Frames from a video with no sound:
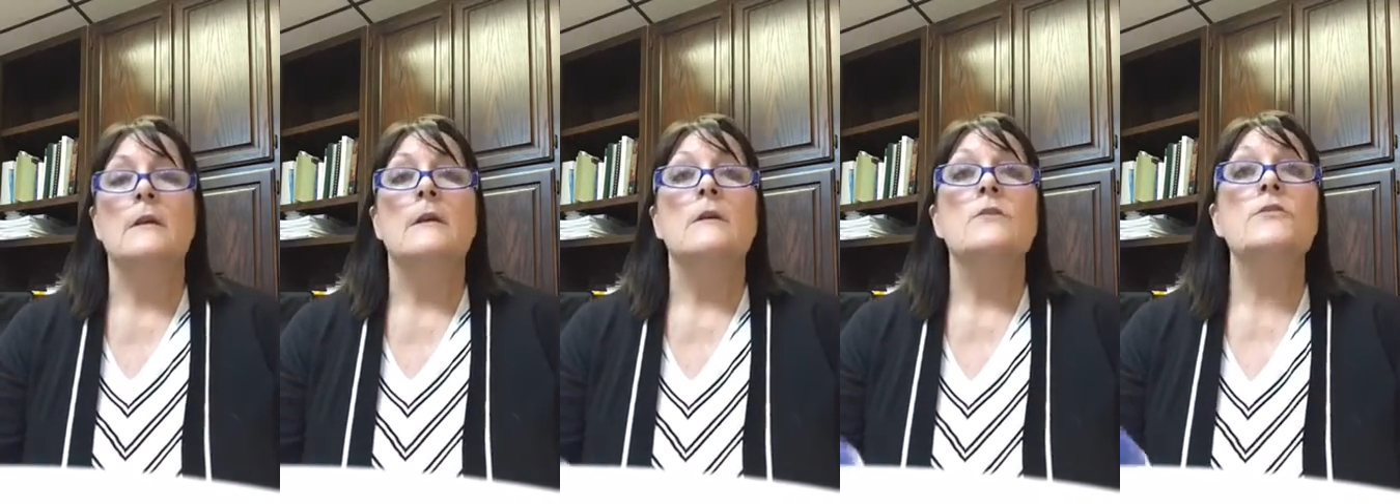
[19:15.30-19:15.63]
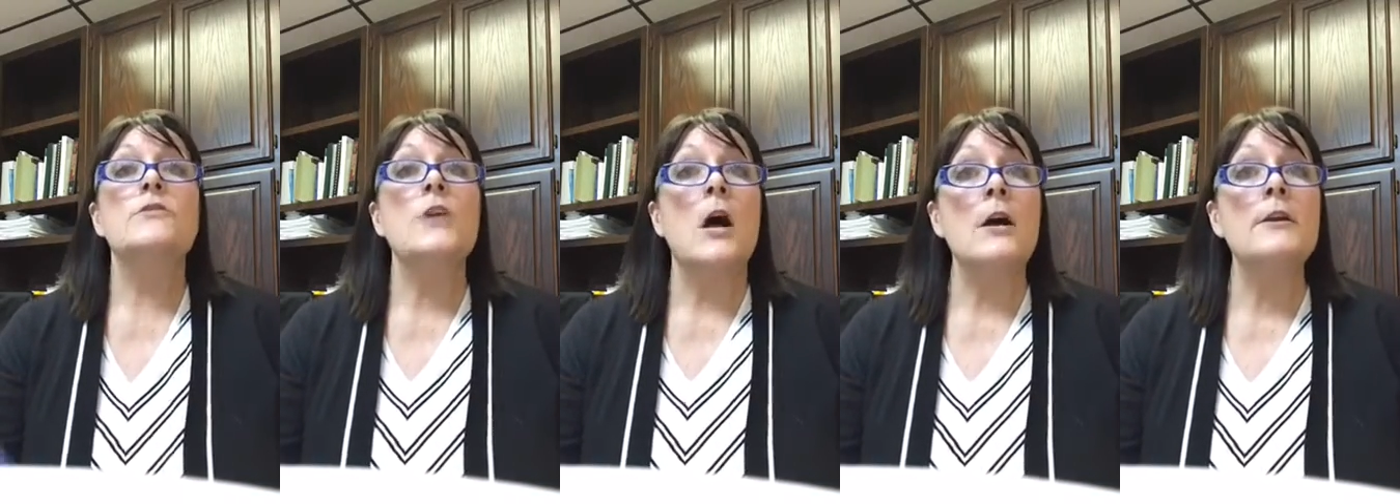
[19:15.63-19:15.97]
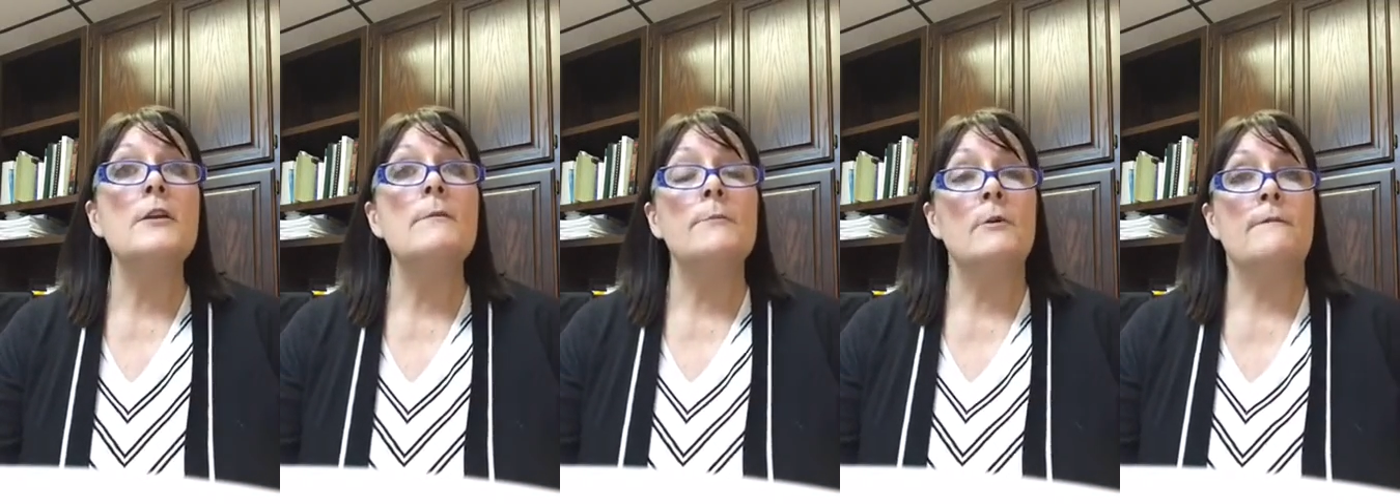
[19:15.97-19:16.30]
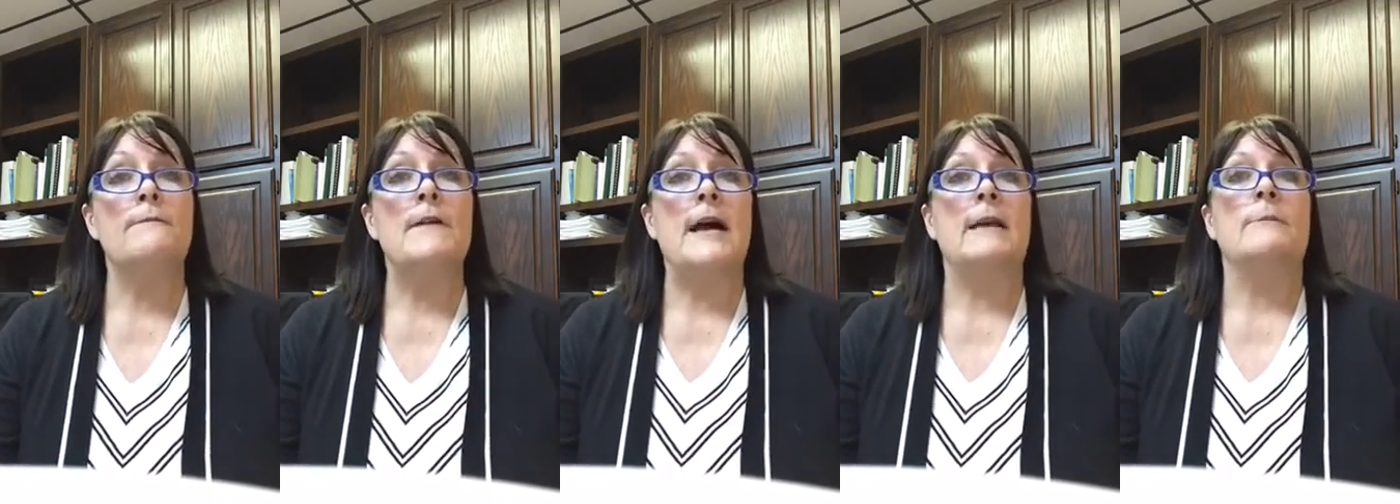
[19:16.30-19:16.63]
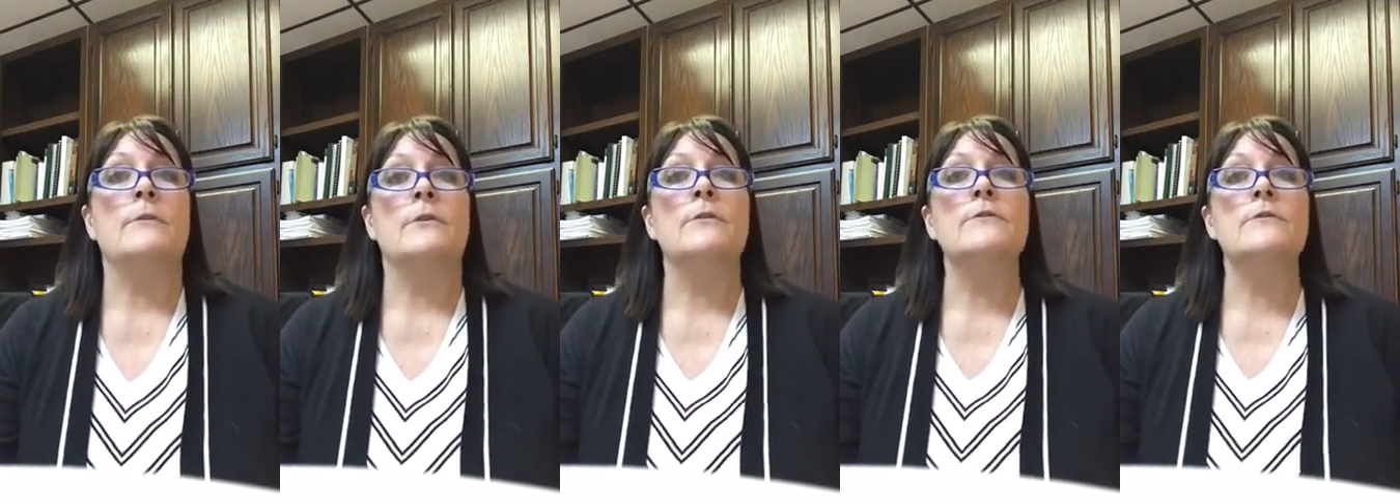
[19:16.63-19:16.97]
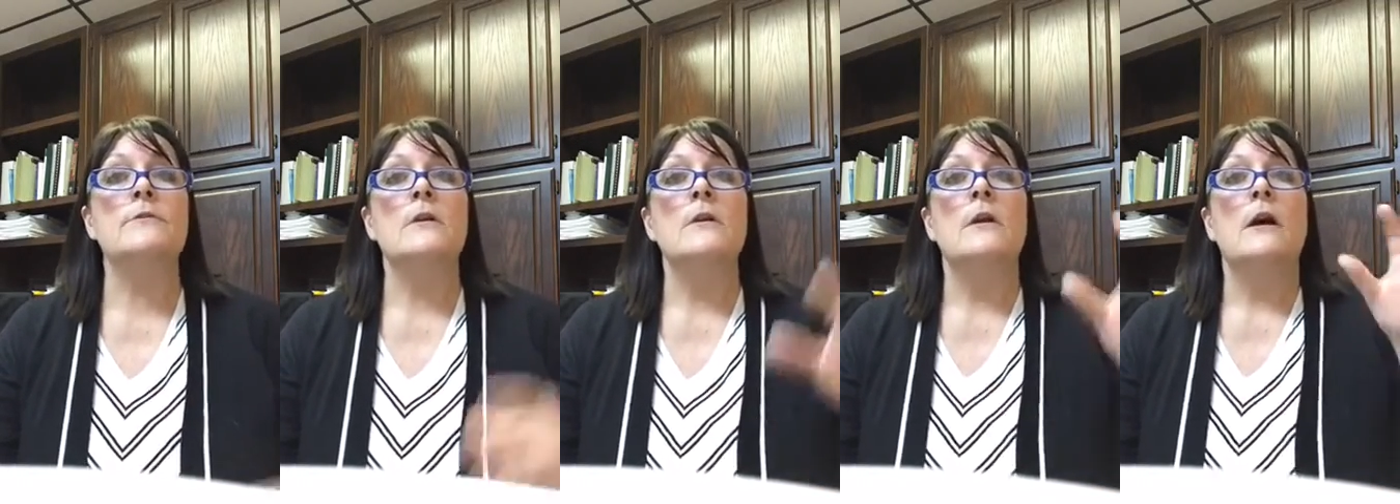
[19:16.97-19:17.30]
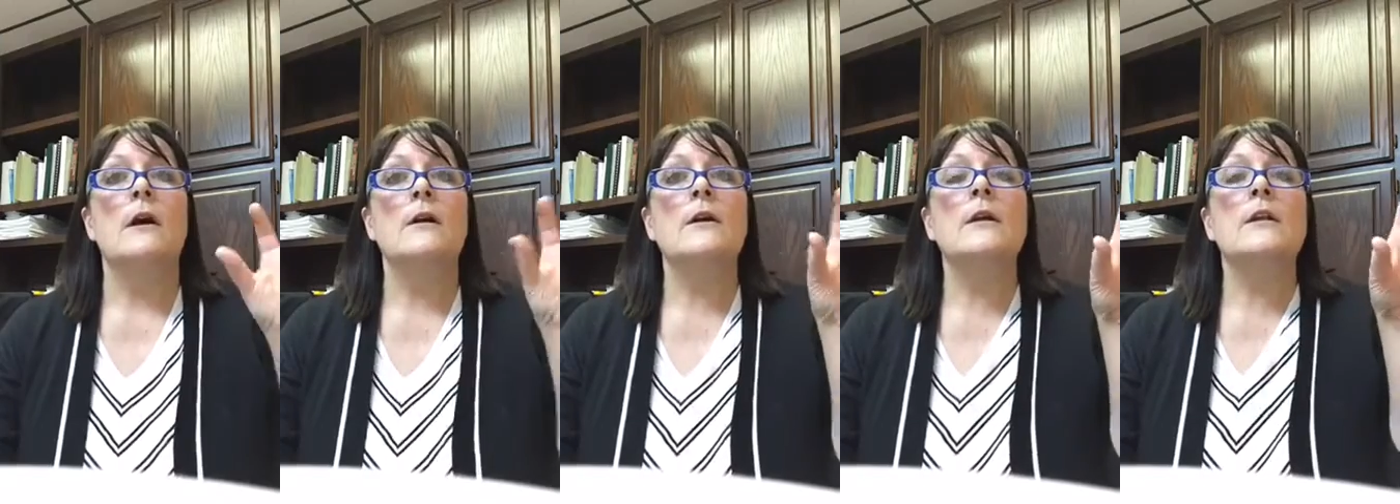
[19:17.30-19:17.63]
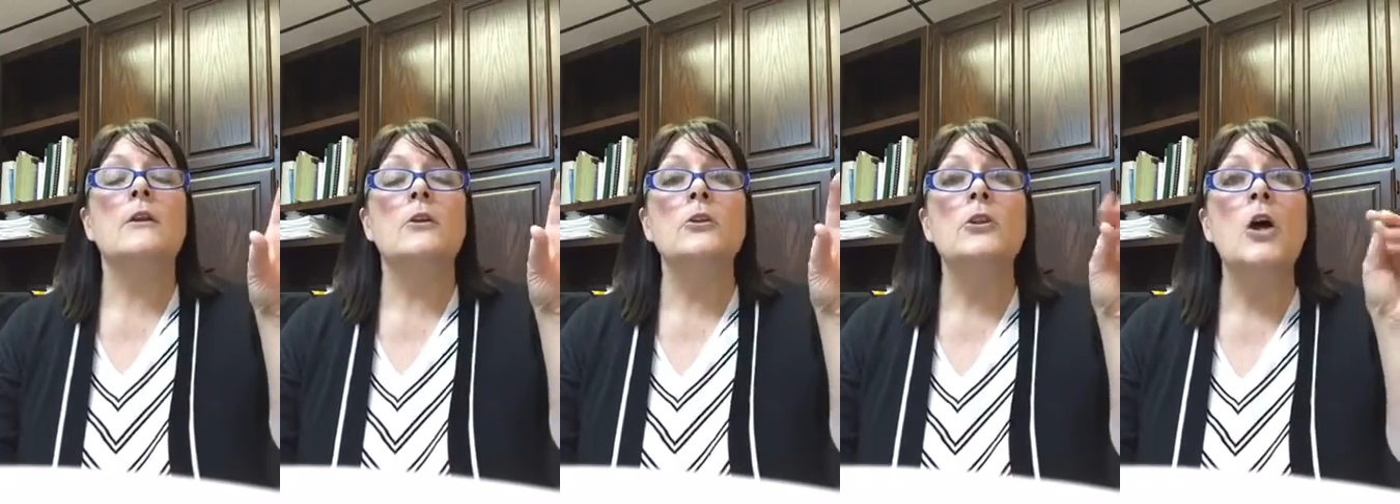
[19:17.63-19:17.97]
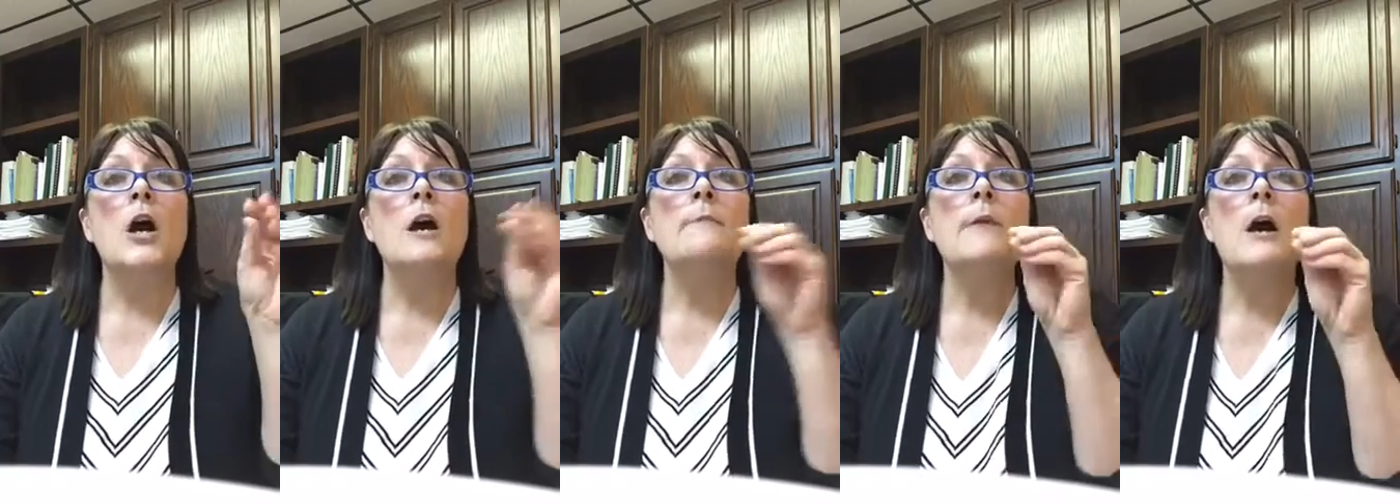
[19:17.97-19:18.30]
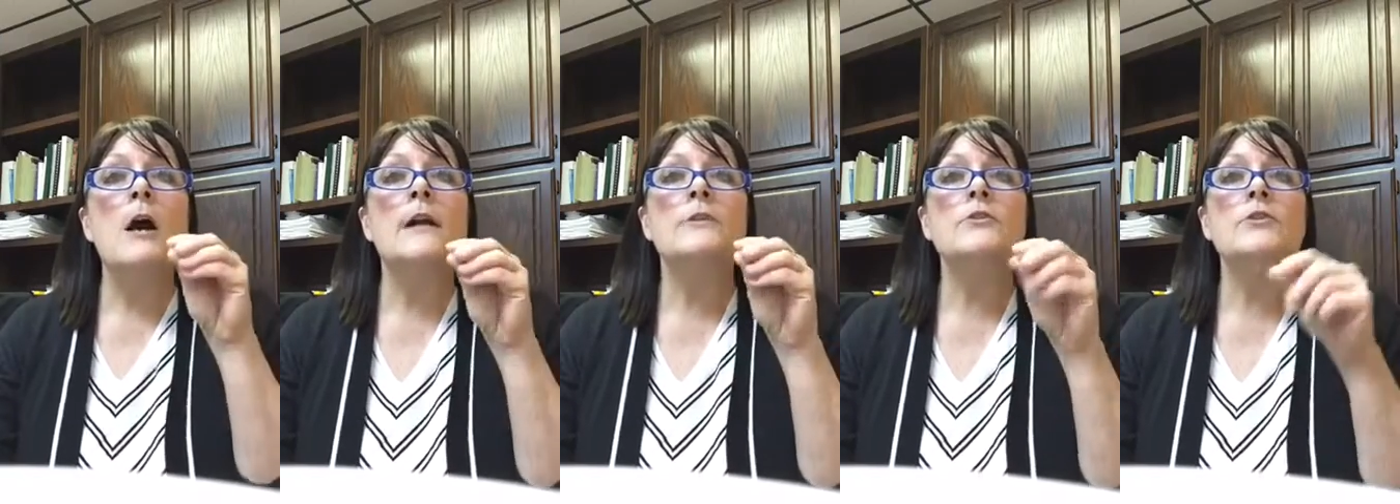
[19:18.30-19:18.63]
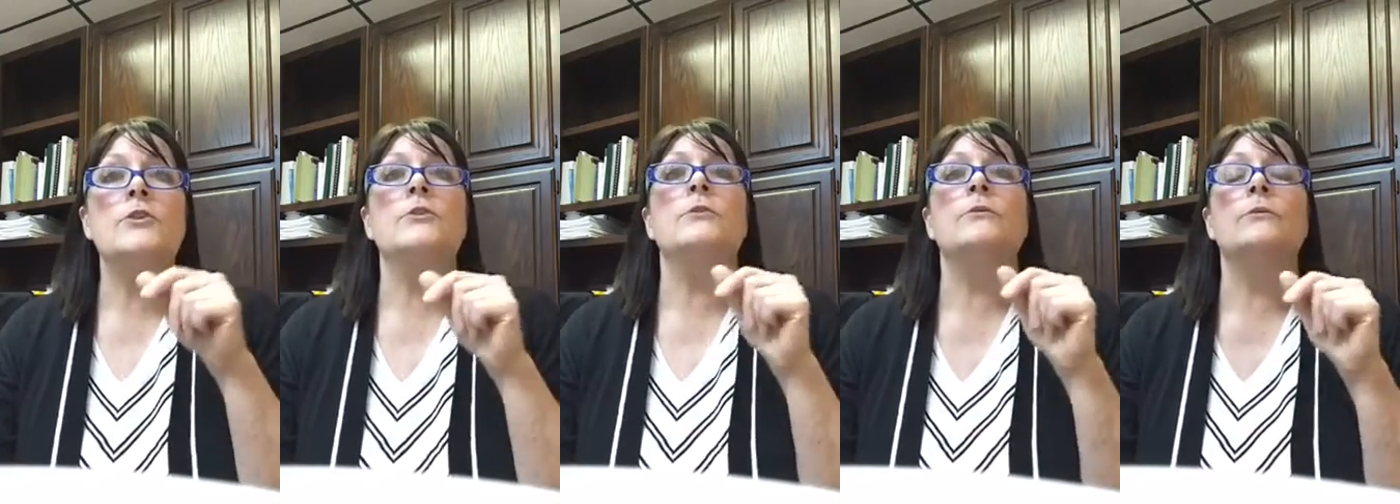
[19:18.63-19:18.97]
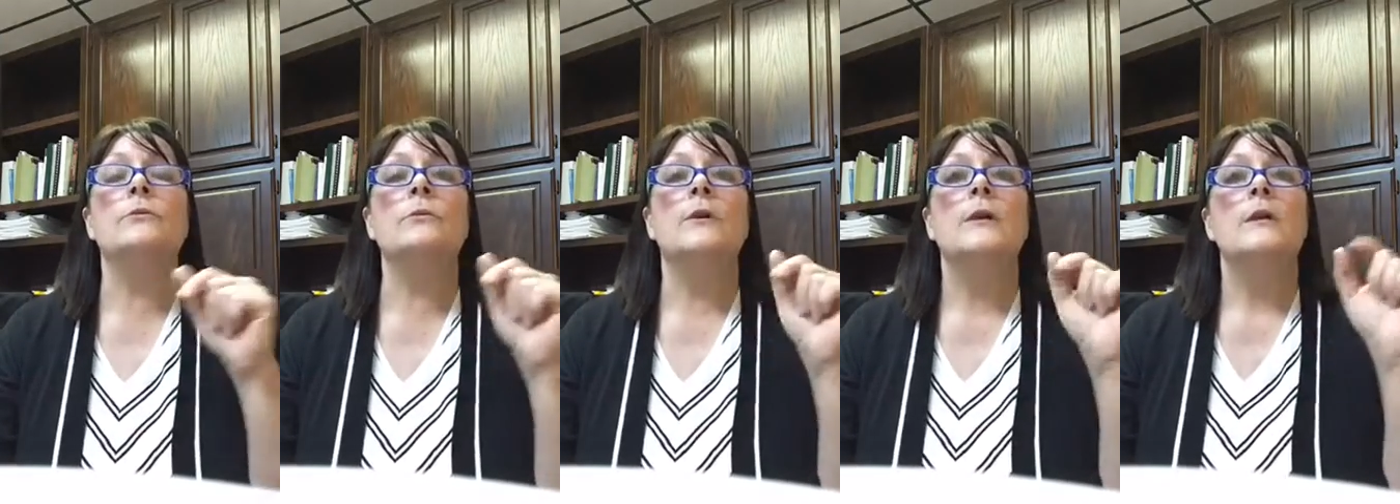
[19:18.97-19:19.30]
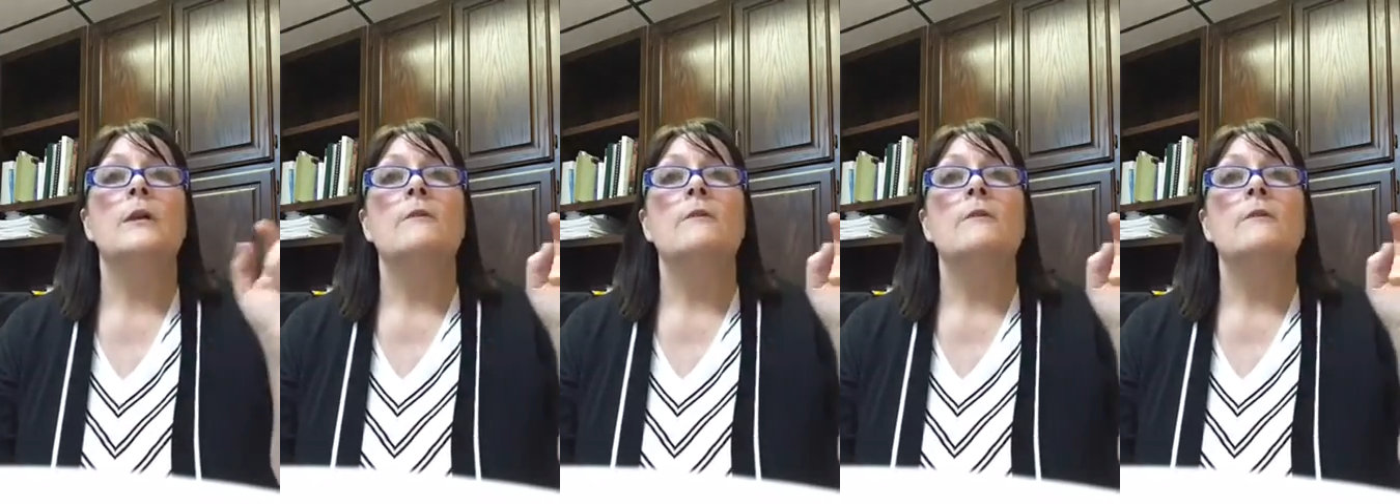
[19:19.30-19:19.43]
Soluble fibers are going to glom on to